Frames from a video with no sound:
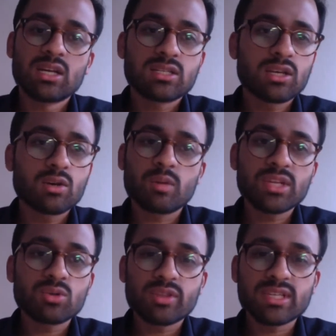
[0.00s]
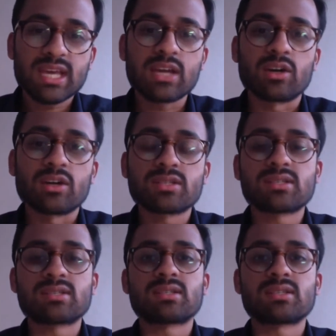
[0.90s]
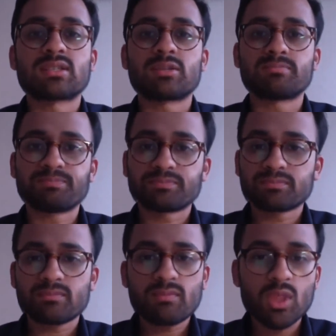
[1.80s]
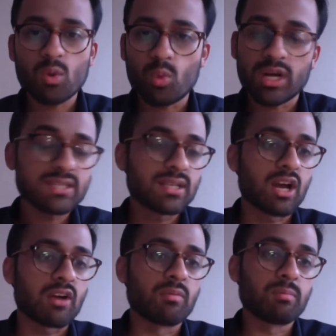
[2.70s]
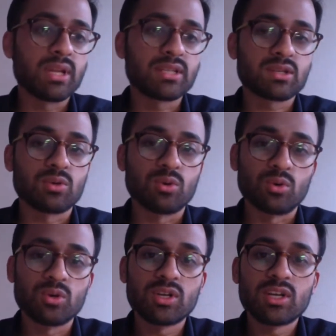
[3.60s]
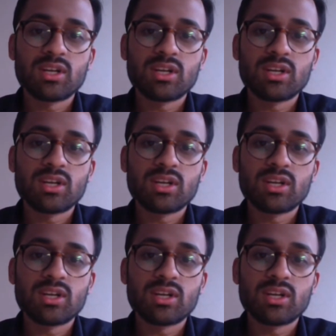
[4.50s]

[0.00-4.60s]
So amid all this chaos, what is the current political